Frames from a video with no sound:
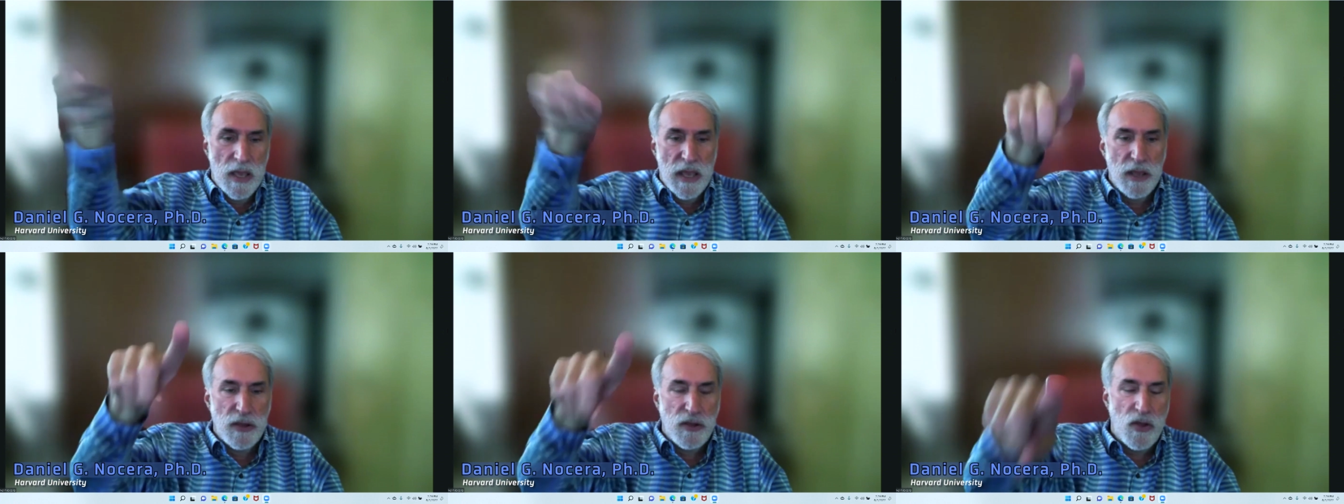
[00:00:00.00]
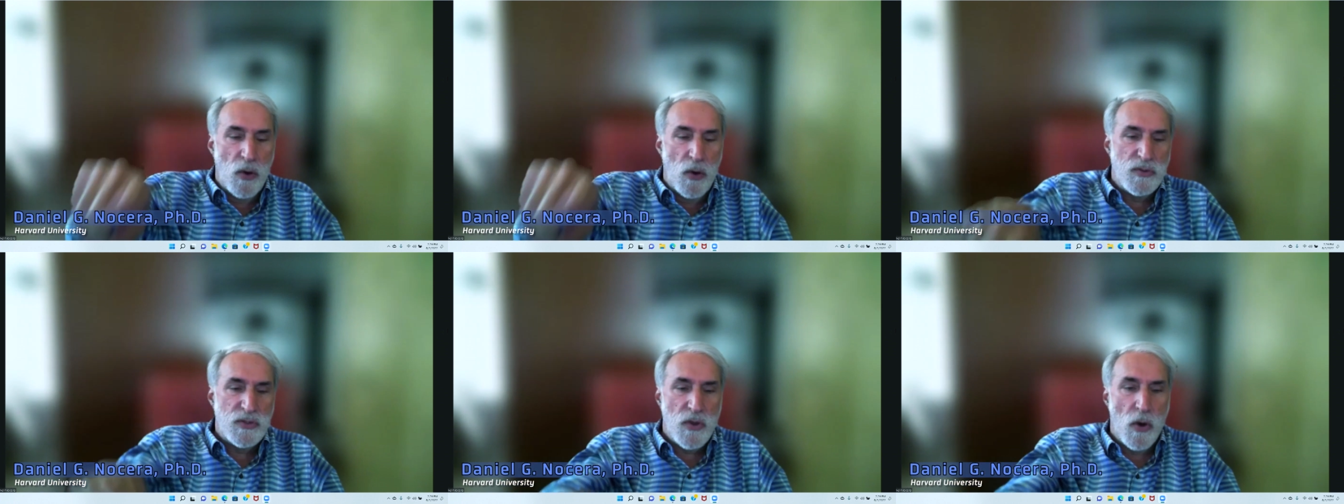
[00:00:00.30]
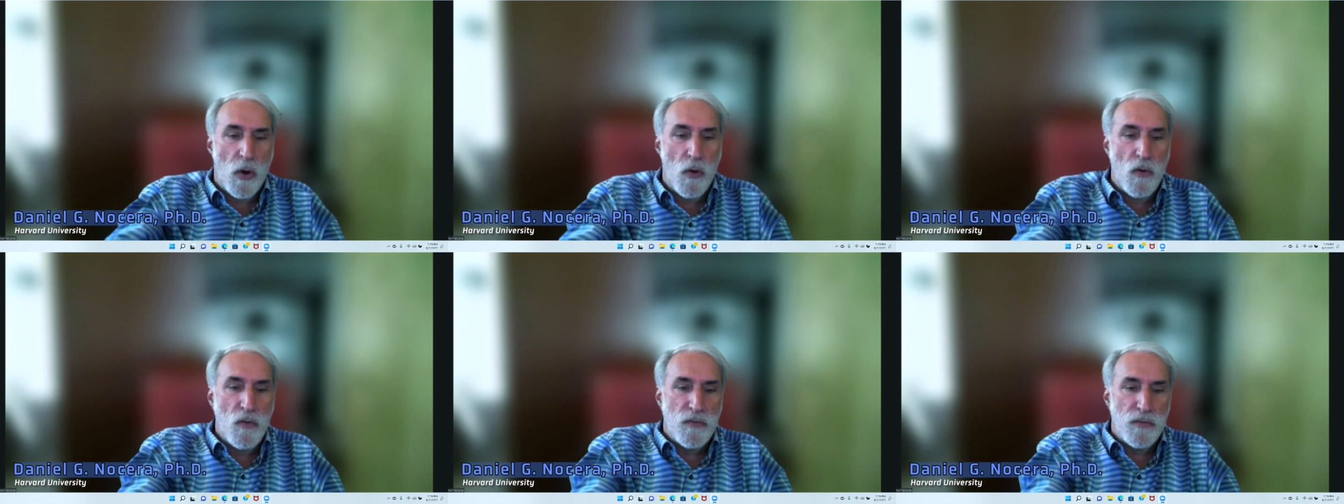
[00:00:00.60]
It goes
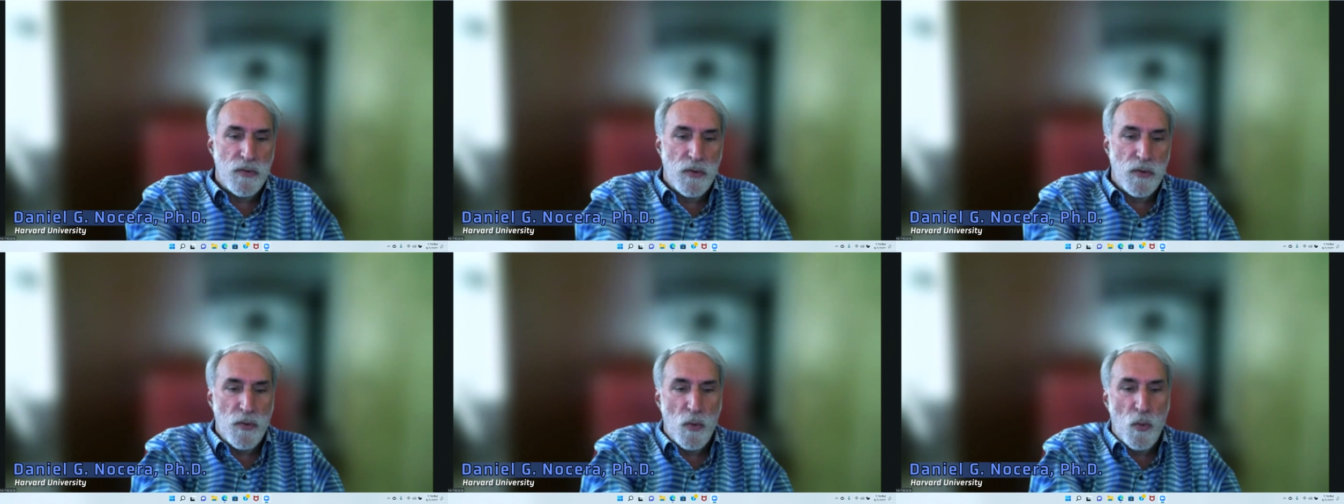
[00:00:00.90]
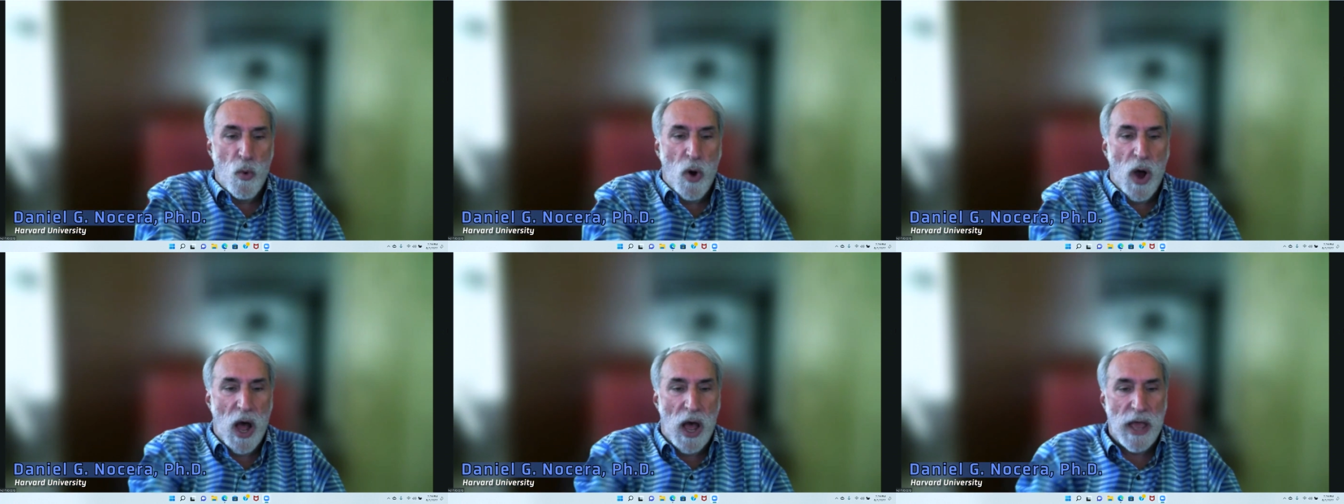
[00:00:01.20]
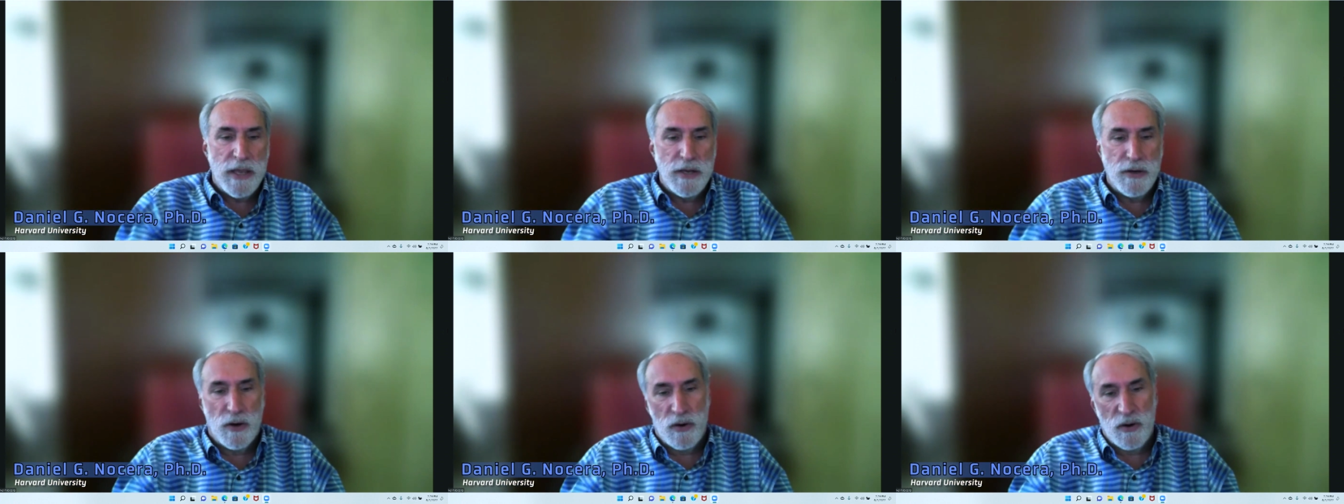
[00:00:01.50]
over the
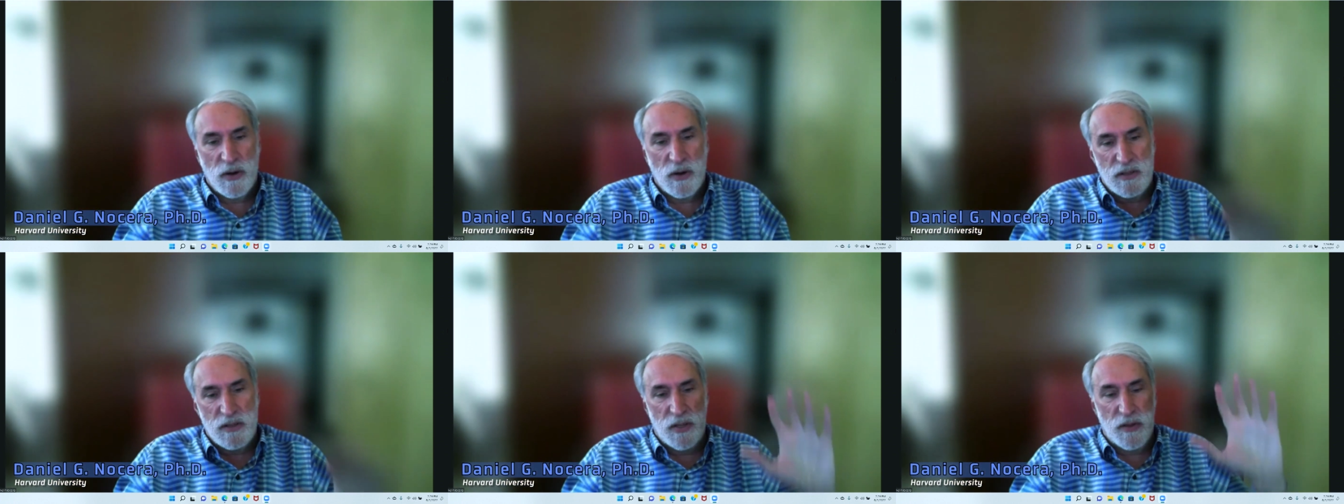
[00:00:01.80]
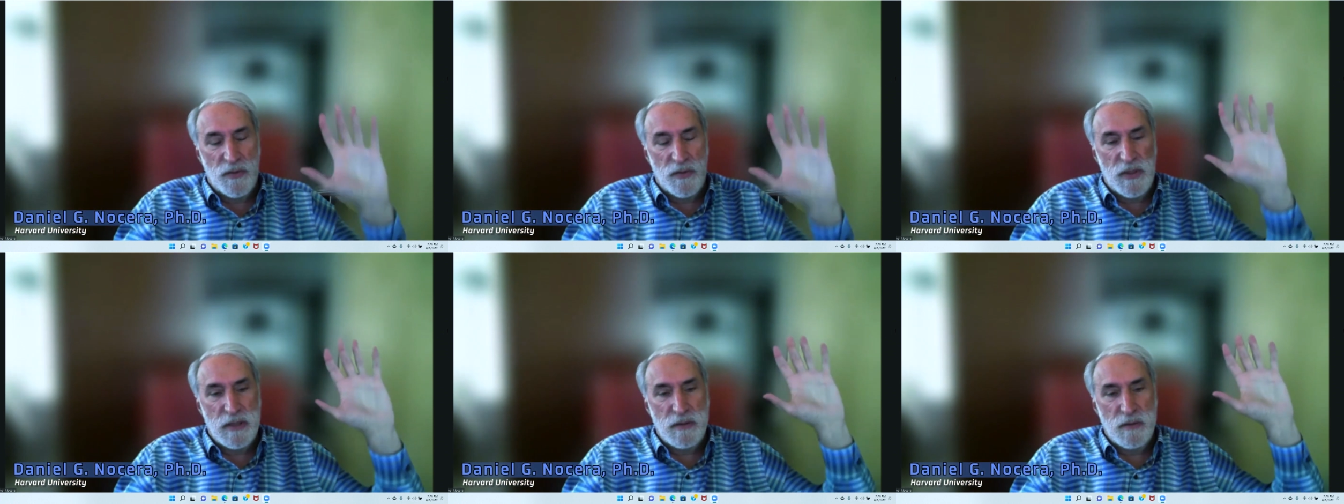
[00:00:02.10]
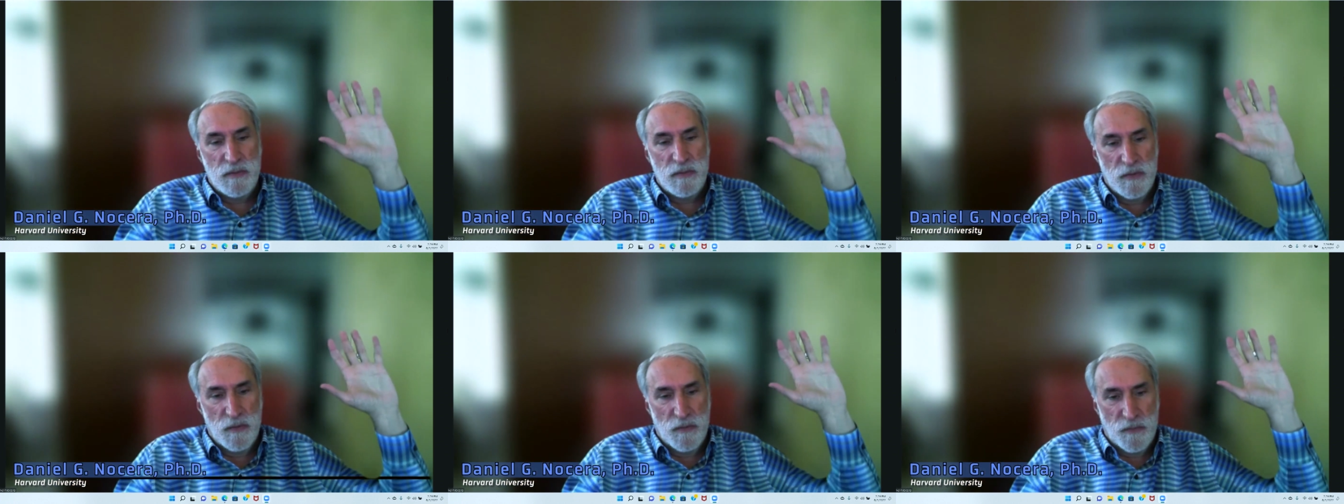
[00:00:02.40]
wire to
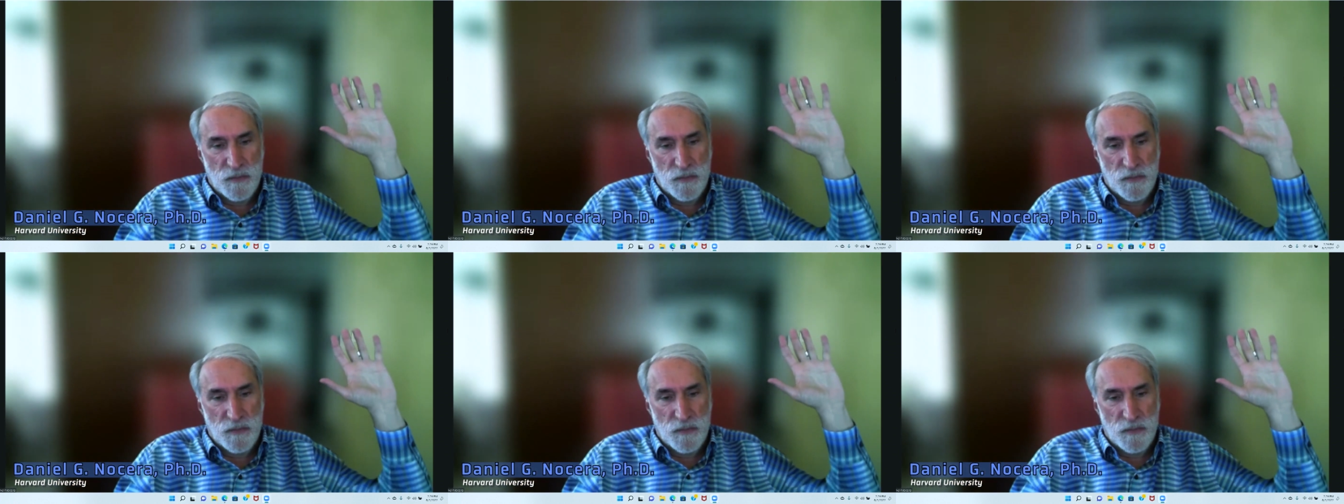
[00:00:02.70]
the